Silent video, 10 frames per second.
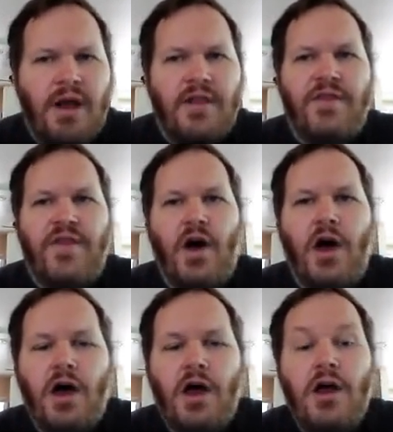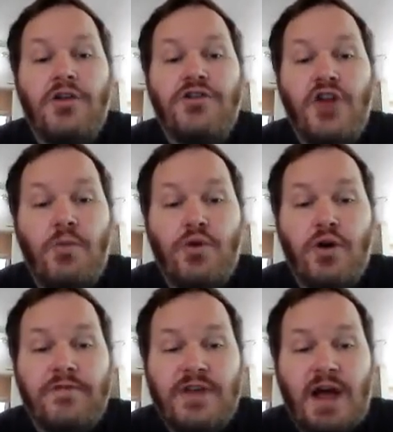the number
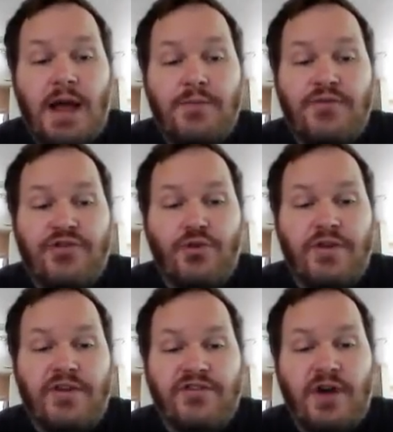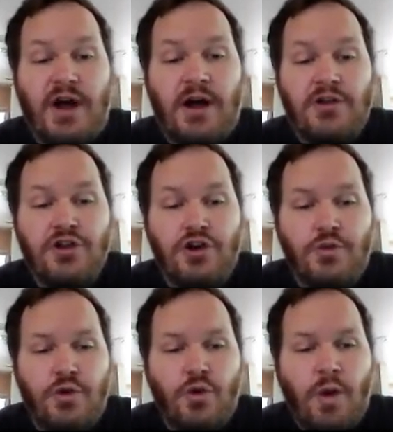of times through this
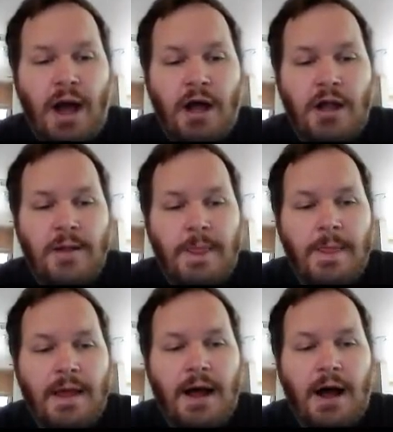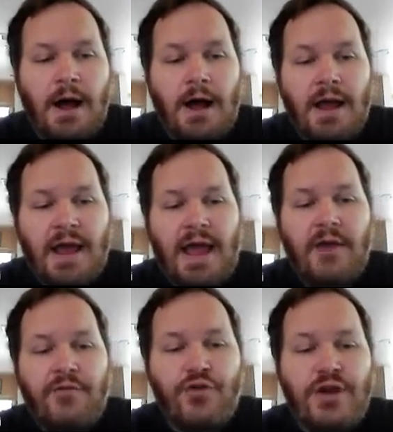loop, well,
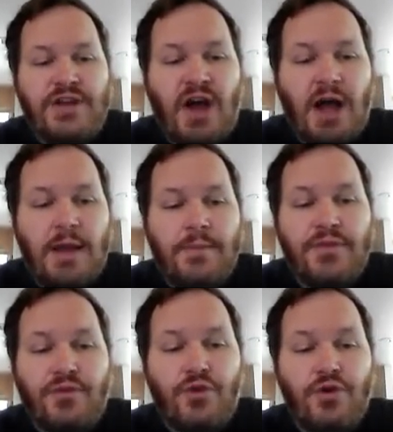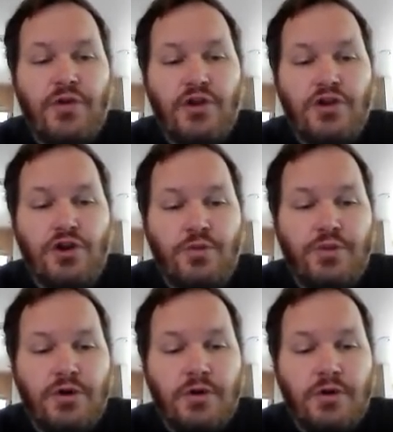every time through the loop,